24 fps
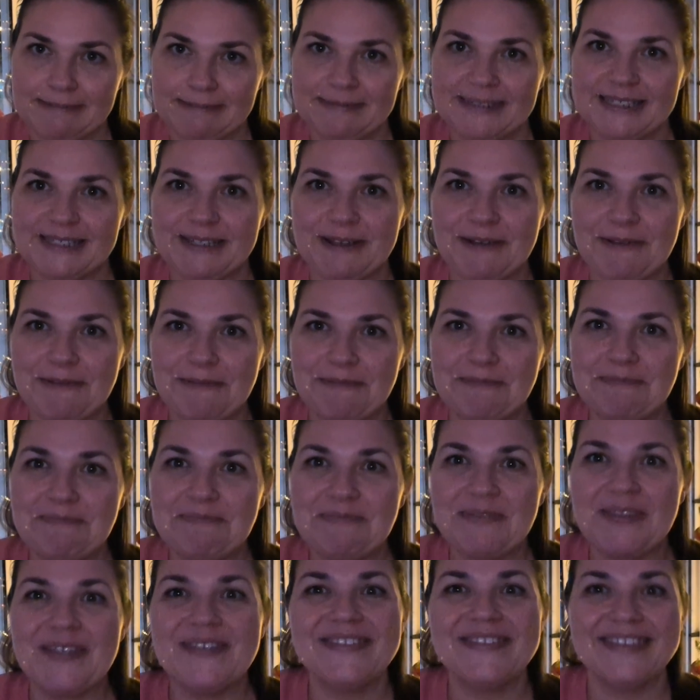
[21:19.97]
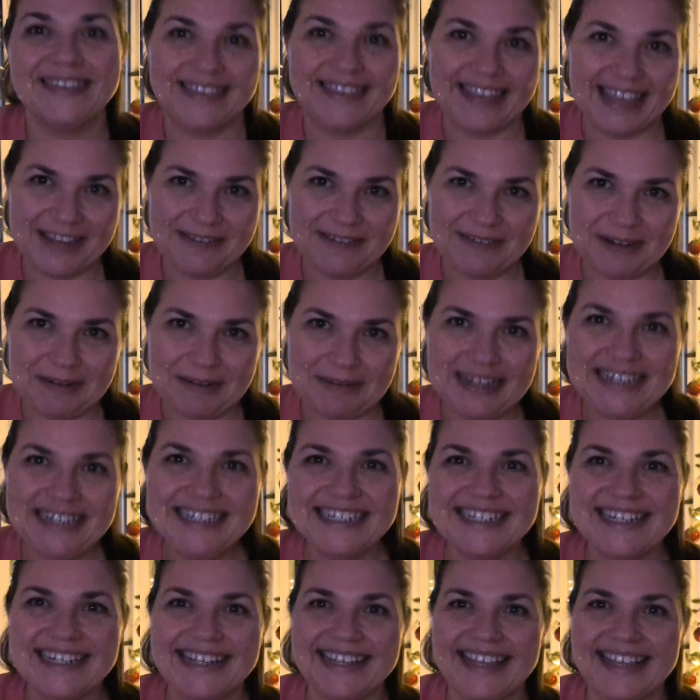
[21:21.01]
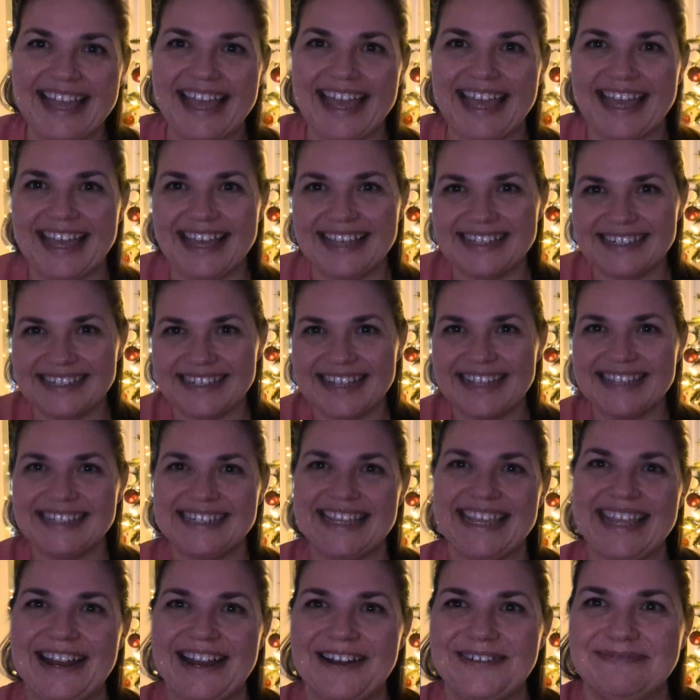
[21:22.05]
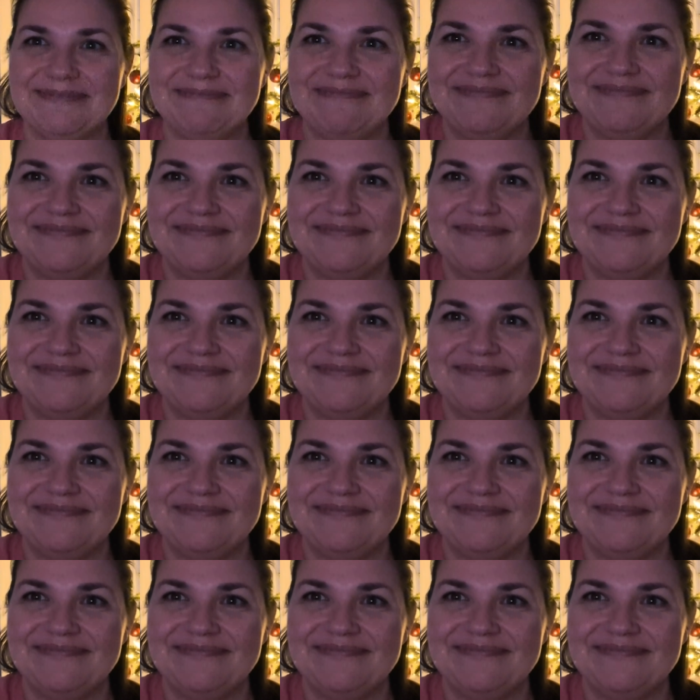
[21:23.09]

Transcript: So thank you very much, and take care.